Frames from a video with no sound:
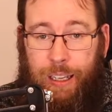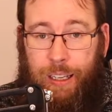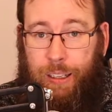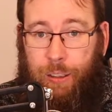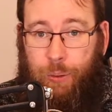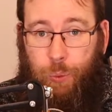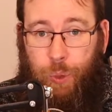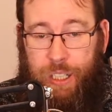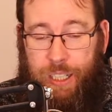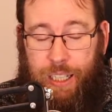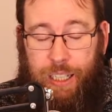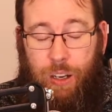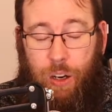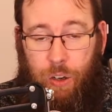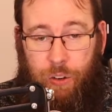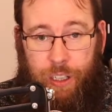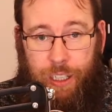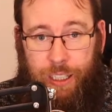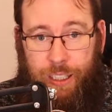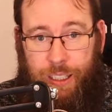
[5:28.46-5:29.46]
which he
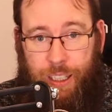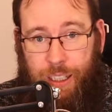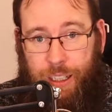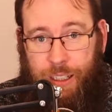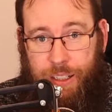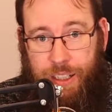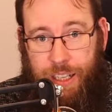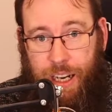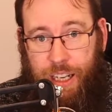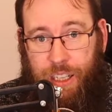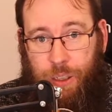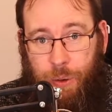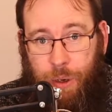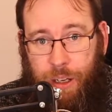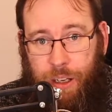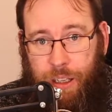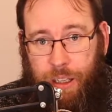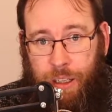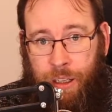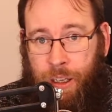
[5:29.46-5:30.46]
already did in
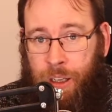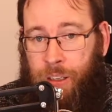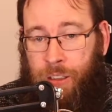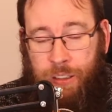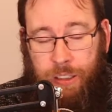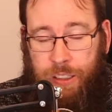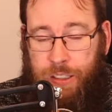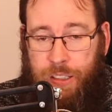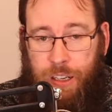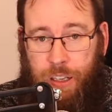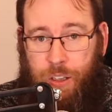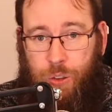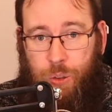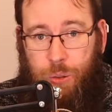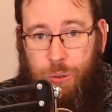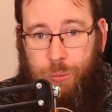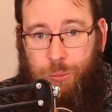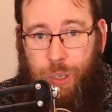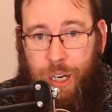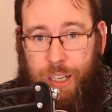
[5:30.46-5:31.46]
January, is not going to
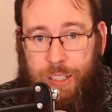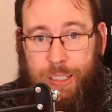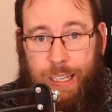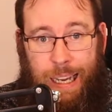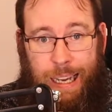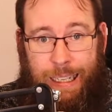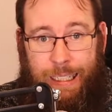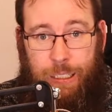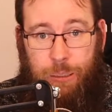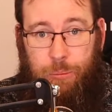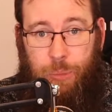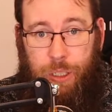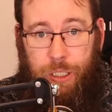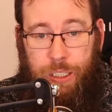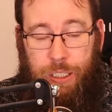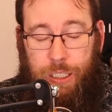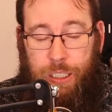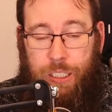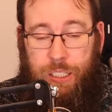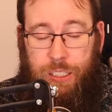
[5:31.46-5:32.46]
impress
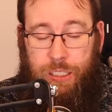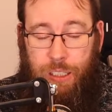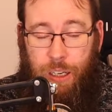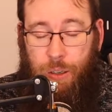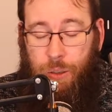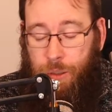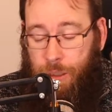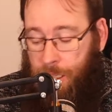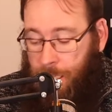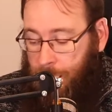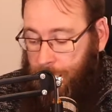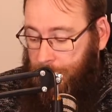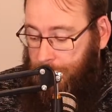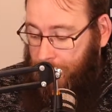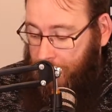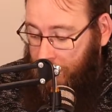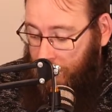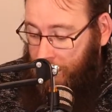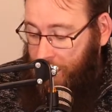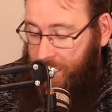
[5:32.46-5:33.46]
anybody. So,
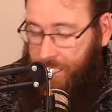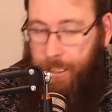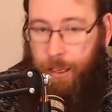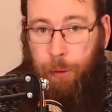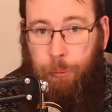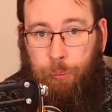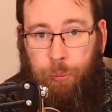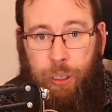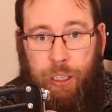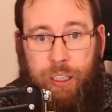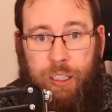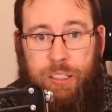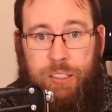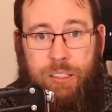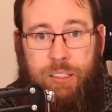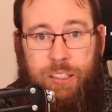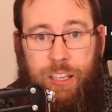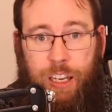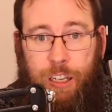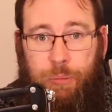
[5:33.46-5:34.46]
guys, please
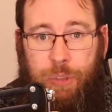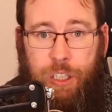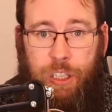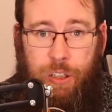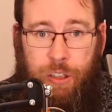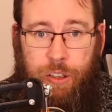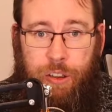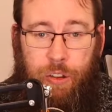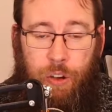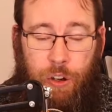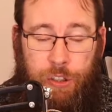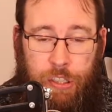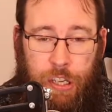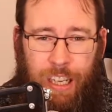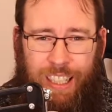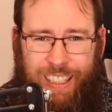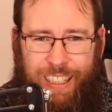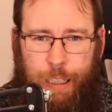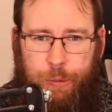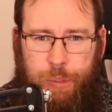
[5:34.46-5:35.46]
tell me your thoughts
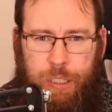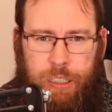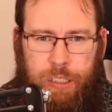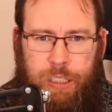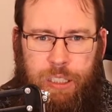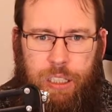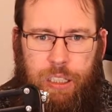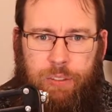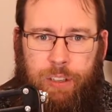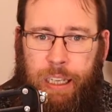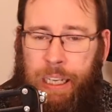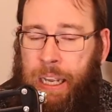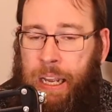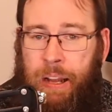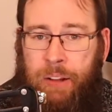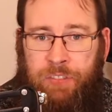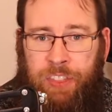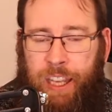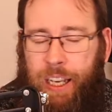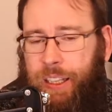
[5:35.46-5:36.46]
on Gibson TV.
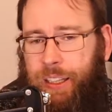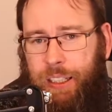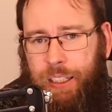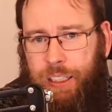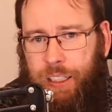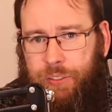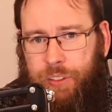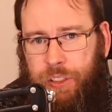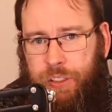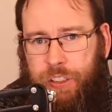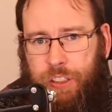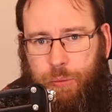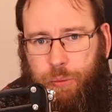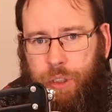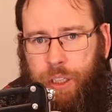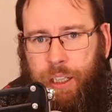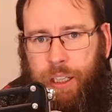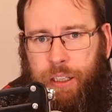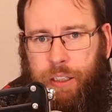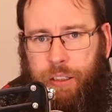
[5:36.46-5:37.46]
I think they've done some
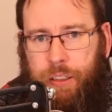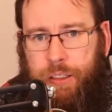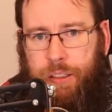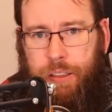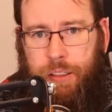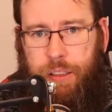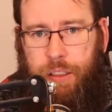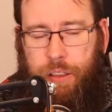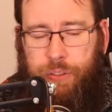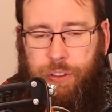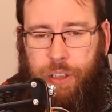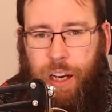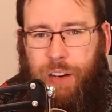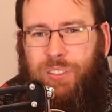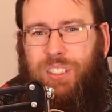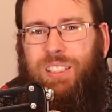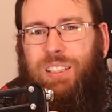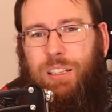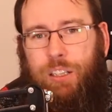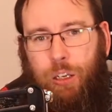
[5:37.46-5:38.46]
really good stuff, and
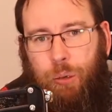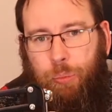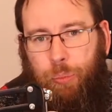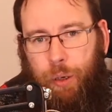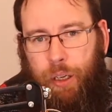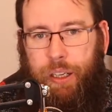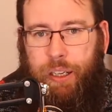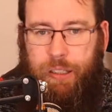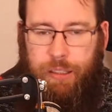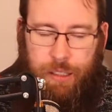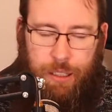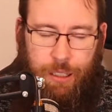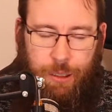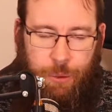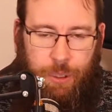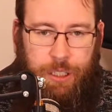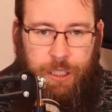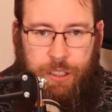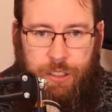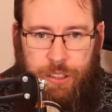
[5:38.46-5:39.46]
obviously they're biased and they
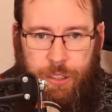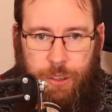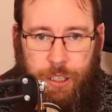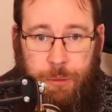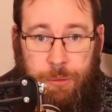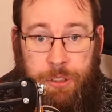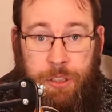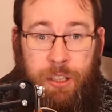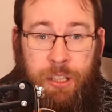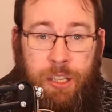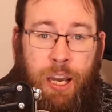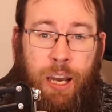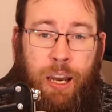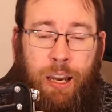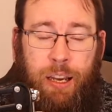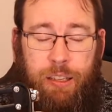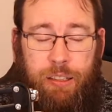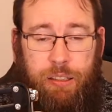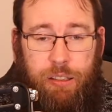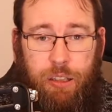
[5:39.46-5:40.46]
wanted to show Gibson
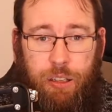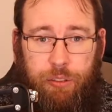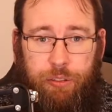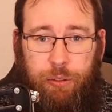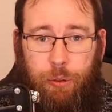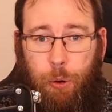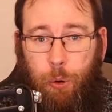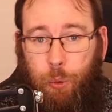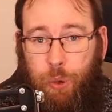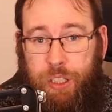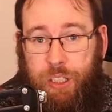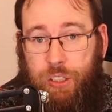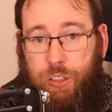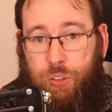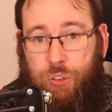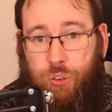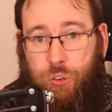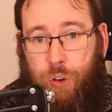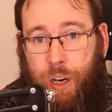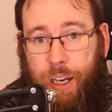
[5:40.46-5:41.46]
stuff, which is
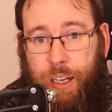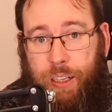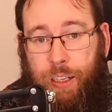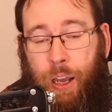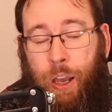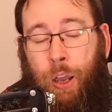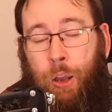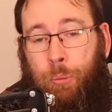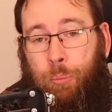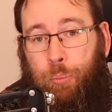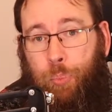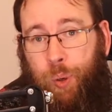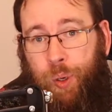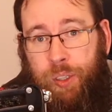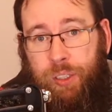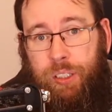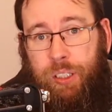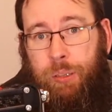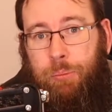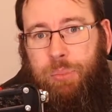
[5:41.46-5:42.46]
great.
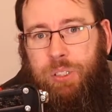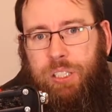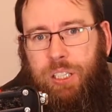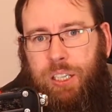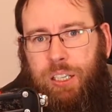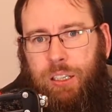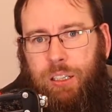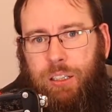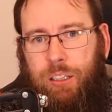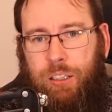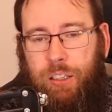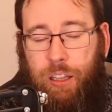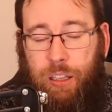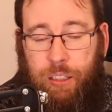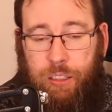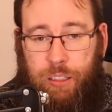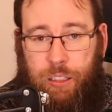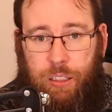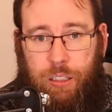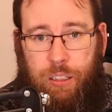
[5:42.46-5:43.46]
But in particular,
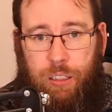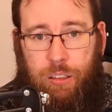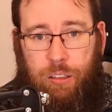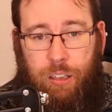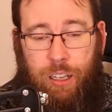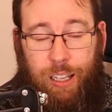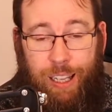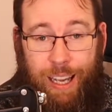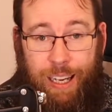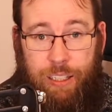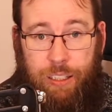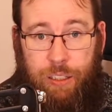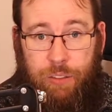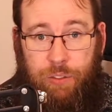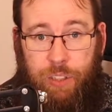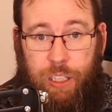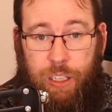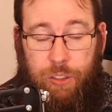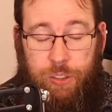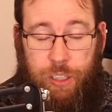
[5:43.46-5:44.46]
the collection
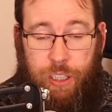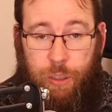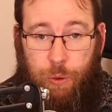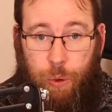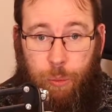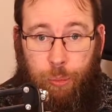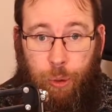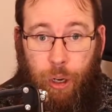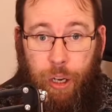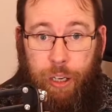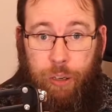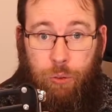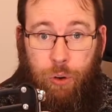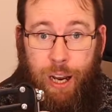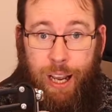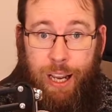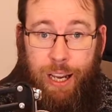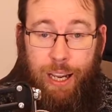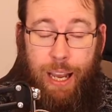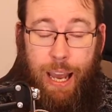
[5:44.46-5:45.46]
videos they do with Brian
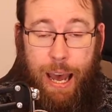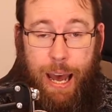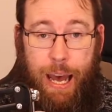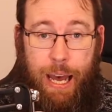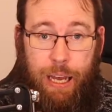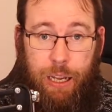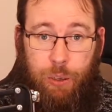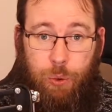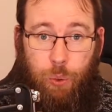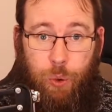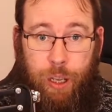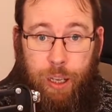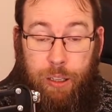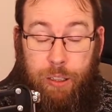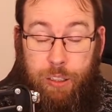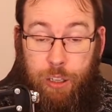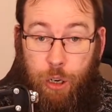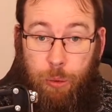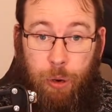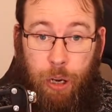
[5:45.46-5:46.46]
Ray and with
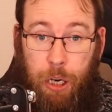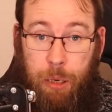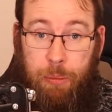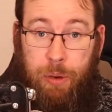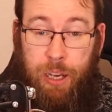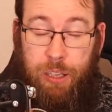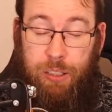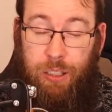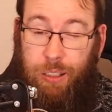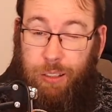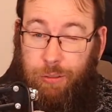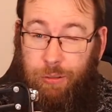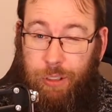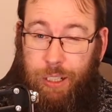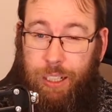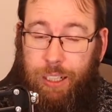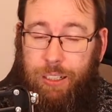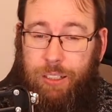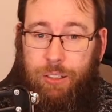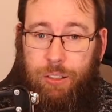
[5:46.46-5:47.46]
Joe Bonamassa
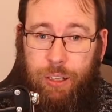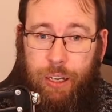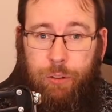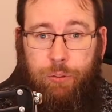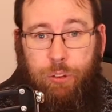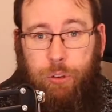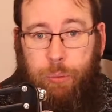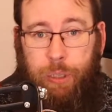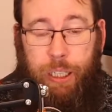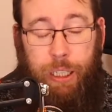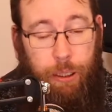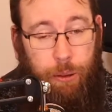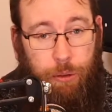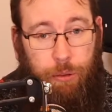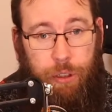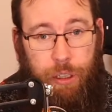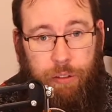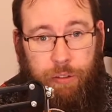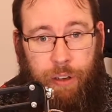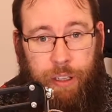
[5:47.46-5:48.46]
really stood out for me. They were
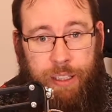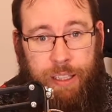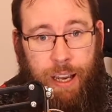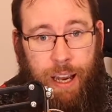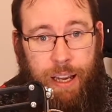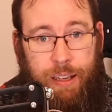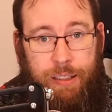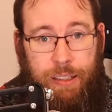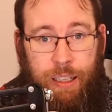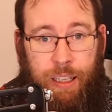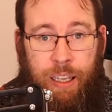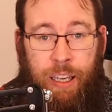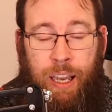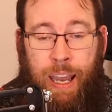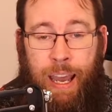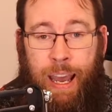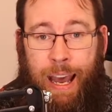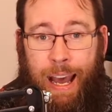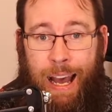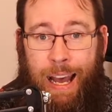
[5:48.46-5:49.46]
really fantastic.
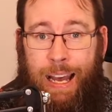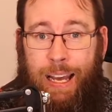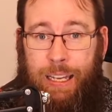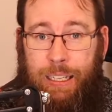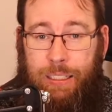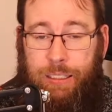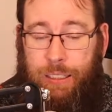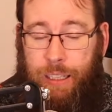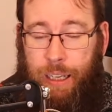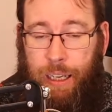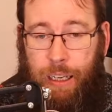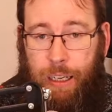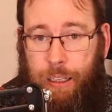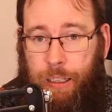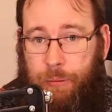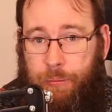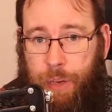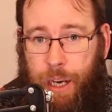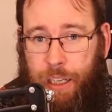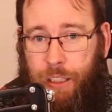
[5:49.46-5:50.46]
And
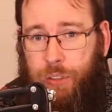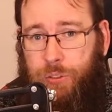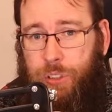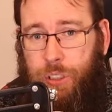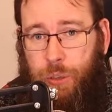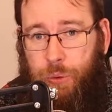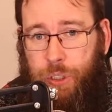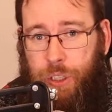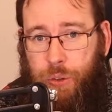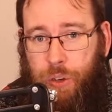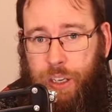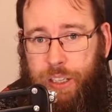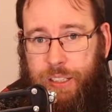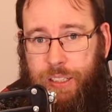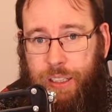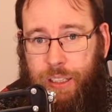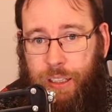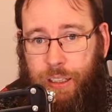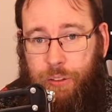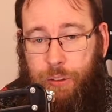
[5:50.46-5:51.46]
I'd love to know what you guys
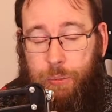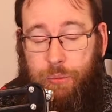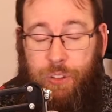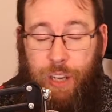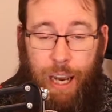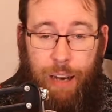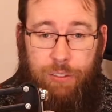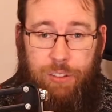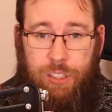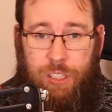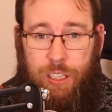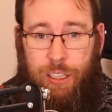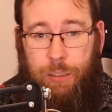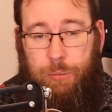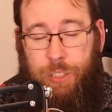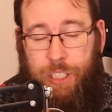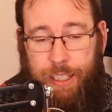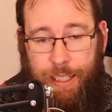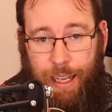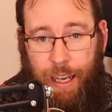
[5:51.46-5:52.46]
think of them. If you haven't seen them,
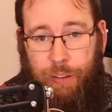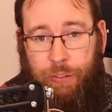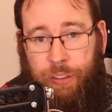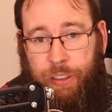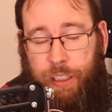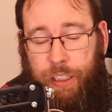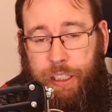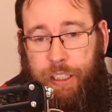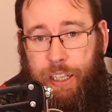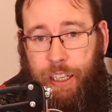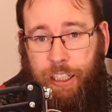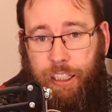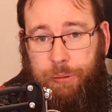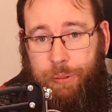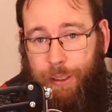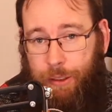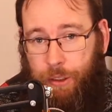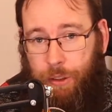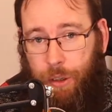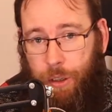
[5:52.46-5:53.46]
definitely check them
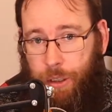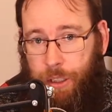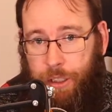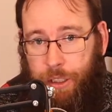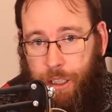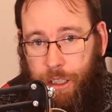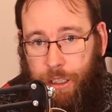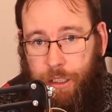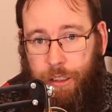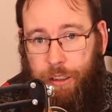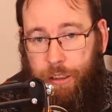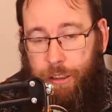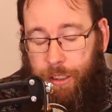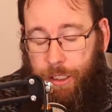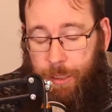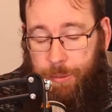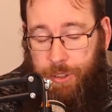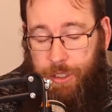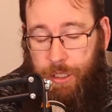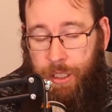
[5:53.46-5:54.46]
out. They're all on the
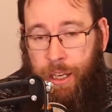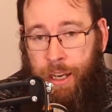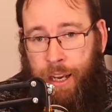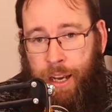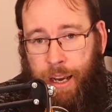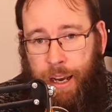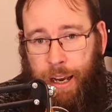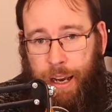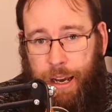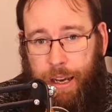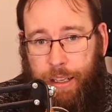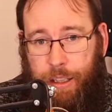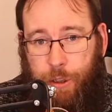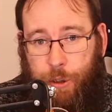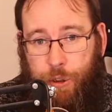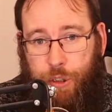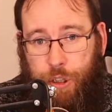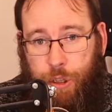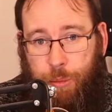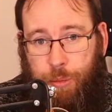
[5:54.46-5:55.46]
Gibson
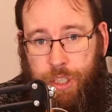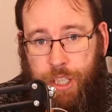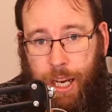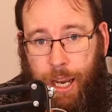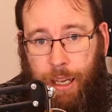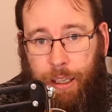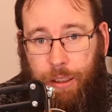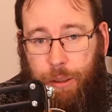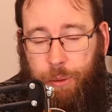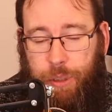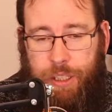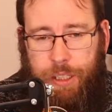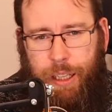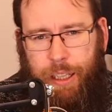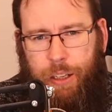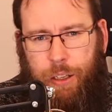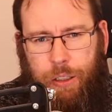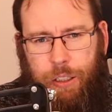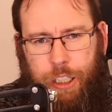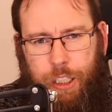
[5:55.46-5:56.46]
YouTube channel, which they
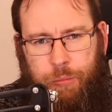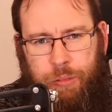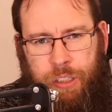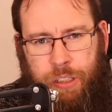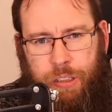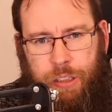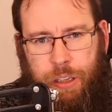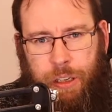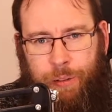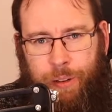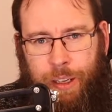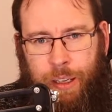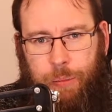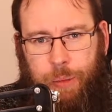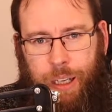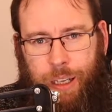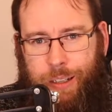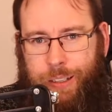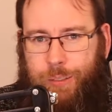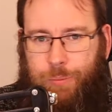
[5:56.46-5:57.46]
call Gibson TV
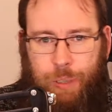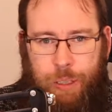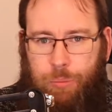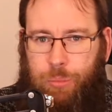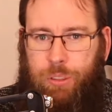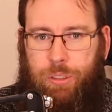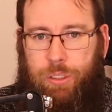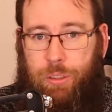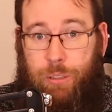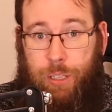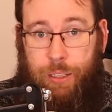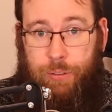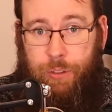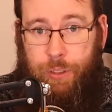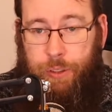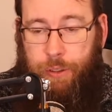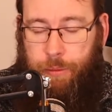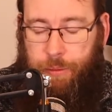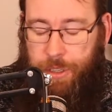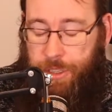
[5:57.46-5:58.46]
because people do that for
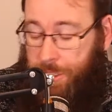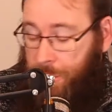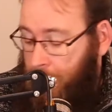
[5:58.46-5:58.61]
some reason.